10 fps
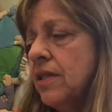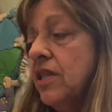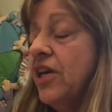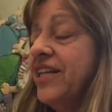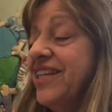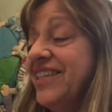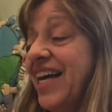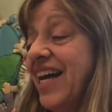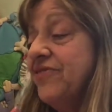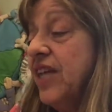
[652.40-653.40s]
Claudia
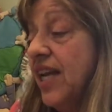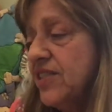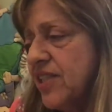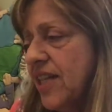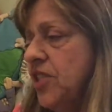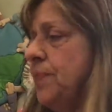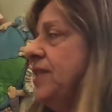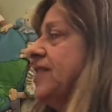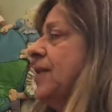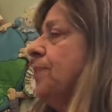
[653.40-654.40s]
laughed. It's got to be
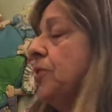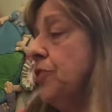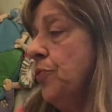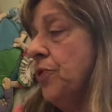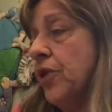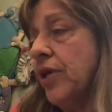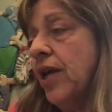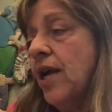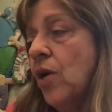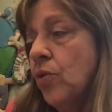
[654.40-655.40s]
simple to work.
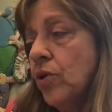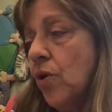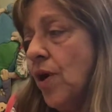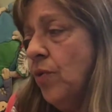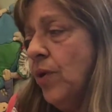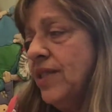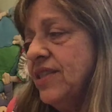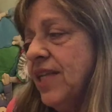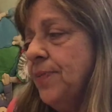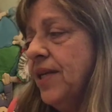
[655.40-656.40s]
We'll go on
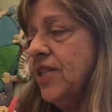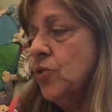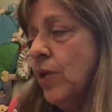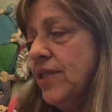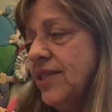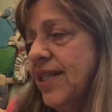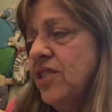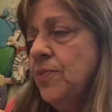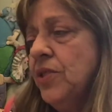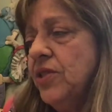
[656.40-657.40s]
Wednesday because Wednesday
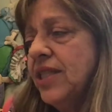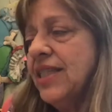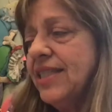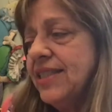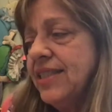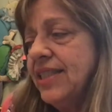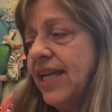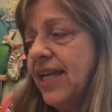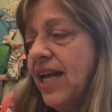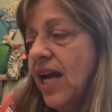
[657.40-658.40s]
is music lesson
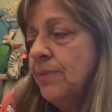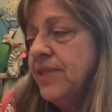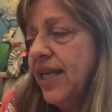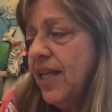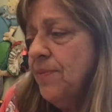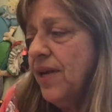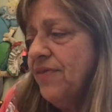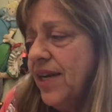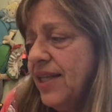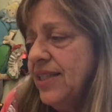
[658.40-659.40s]
day. I'm taking my
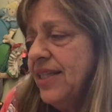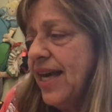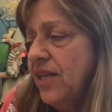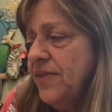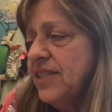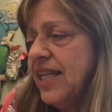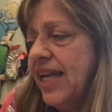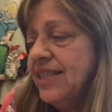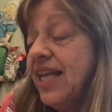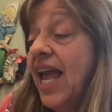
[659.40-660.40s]
violin out of its
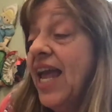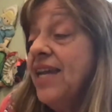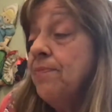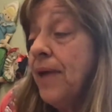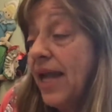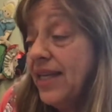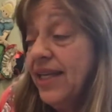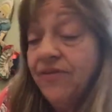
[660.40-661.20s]
case and packing